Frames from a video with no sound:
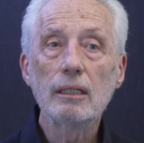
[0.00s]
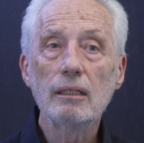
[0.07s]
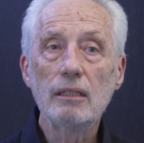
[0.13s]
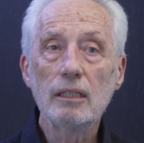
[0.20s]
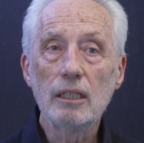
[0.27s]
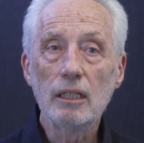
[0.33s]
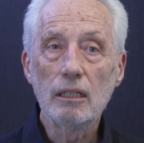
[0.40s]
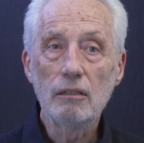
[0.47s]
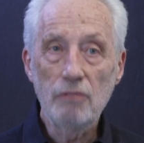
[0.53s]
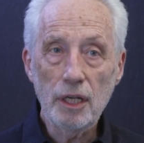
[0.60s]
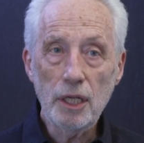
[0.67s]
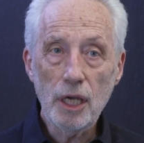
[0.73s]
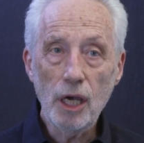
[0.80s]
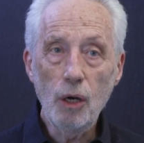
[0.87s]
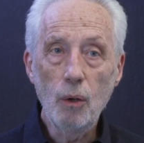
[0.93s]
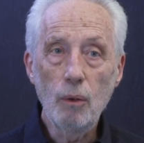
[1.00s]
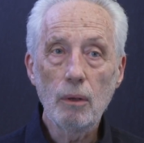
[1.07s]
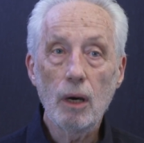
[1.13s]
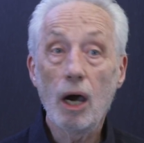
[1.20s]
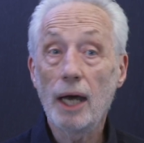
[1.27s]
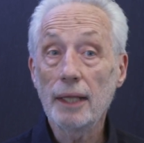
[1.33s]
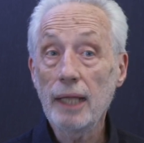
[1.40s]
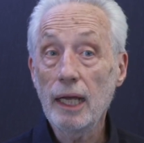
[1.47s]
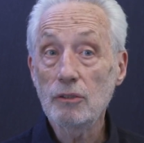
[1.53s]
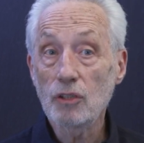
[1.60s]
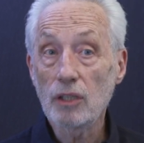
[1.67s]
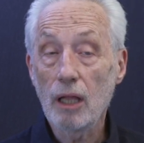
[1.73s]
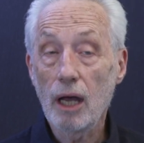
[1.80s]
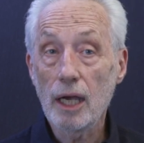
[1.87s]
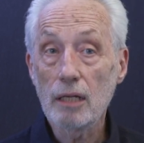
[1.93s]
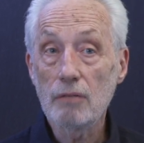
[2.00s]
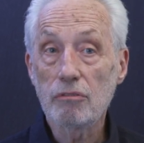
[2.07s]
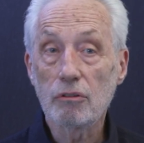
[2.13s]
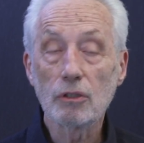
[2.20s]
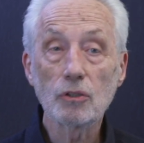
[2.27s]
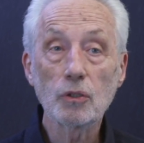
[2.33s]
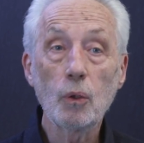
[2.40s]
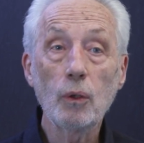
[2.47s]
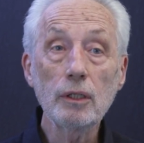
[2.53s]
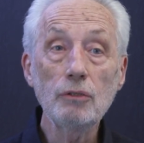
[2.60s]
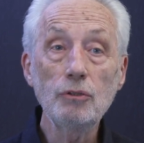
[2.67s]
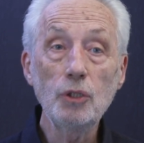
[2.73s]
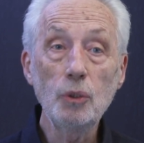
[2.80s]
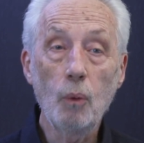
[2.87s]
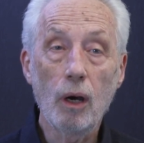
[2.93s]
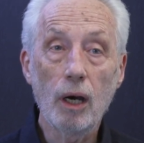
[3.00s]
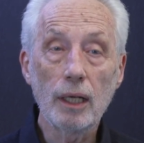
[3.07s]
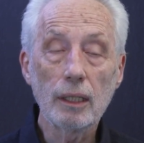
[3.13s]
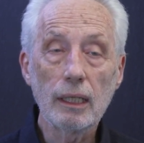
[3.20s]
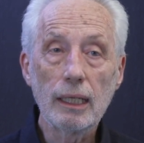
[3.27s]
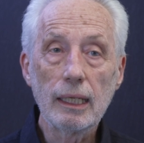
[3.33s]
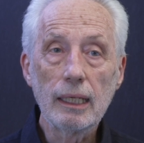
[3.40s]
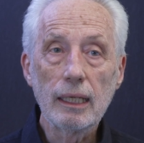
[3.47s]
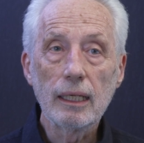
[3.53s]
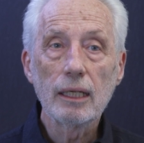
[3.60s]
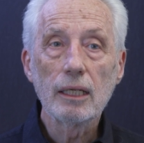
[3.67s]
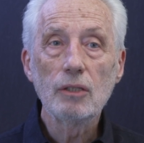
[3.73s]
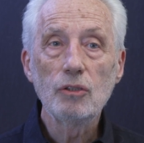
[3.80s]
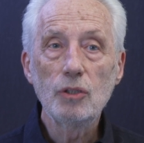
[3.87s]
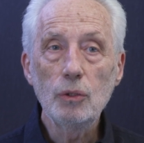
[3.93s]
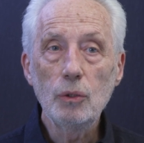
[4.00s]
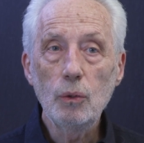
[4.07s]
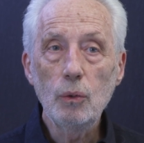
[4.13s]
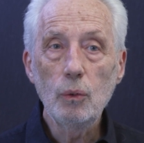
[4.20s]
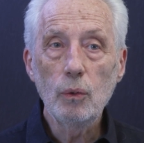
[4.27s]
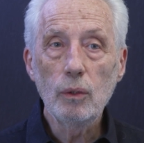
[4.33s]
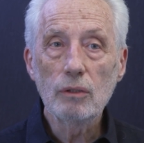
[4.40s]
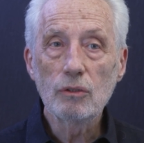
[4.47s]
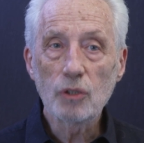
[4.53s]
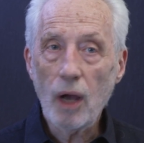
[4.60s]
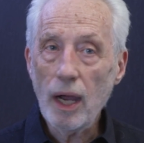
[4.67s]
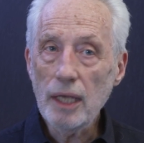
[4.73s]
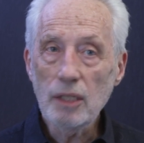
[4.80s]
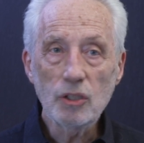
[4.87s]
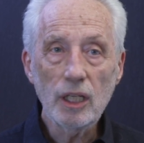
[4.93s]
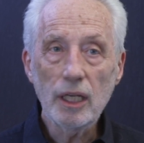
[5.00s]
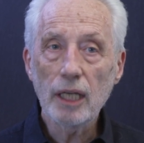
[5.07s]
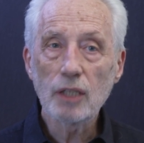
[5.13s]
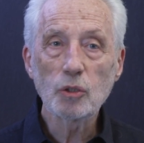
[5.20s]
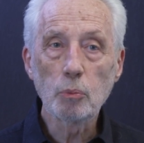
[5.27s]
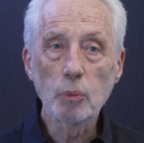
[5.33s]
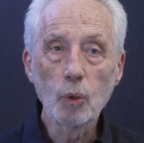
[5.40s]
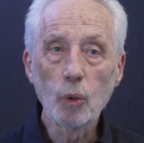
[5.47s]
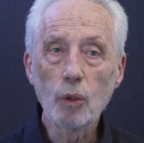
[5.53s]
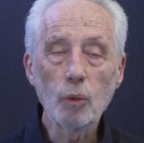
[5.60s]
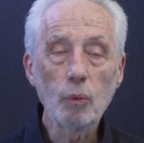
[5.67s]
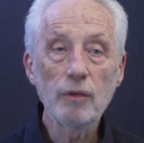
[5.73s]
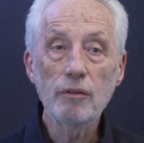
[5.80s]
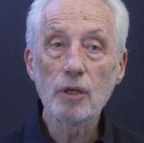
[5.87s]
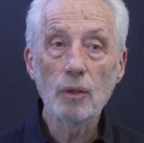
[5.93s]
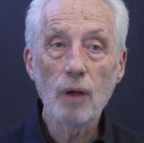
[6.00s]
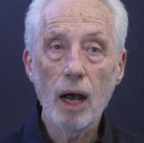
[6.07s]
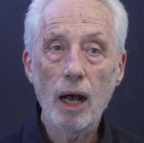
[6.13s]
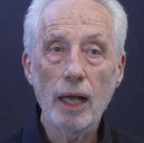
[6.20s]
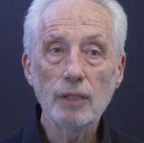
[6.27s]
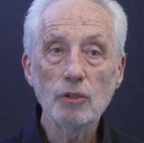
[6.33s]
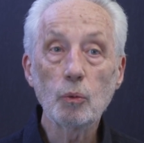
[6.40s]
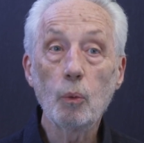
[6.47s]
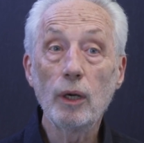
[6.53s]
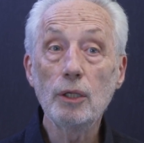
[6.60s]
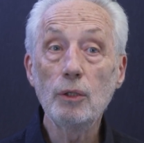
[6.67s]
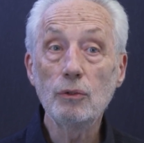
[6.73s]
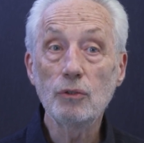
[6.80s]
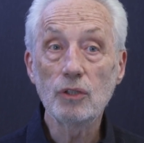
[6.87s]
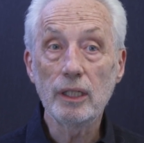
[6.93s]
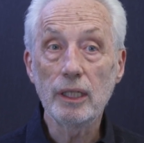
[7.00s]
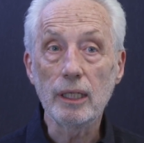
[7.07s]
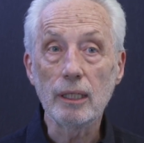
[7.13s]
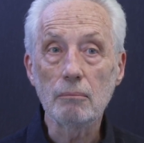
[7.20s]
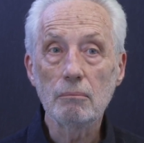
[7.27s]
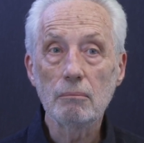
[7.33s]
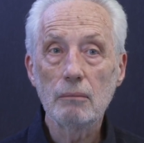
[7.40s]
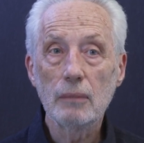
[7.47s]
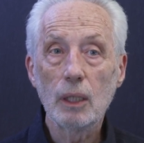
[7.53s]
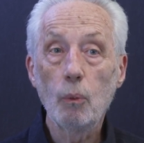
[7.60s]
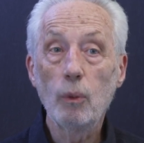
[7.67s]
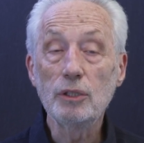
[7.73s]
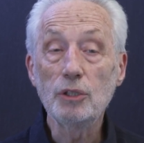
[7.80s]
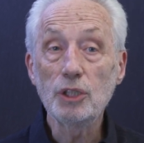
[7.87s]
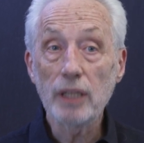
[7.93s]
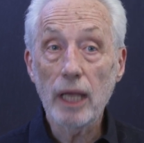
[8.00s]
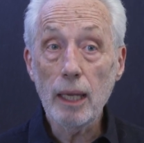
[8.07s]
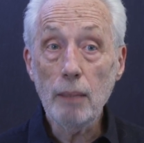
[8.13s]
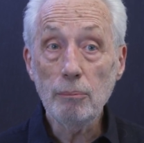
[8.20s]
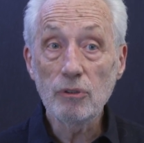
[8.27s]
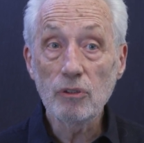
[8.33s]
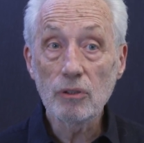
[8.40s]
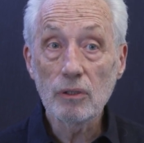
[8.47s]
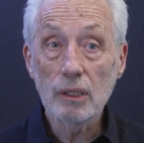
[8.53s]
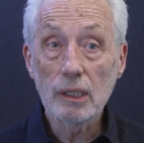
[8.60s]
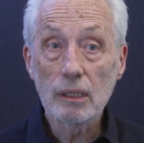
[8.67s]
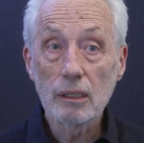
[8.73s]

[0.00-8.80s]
the video on that slide for as long as you want to try to explore with your eyes what you see. What shapes,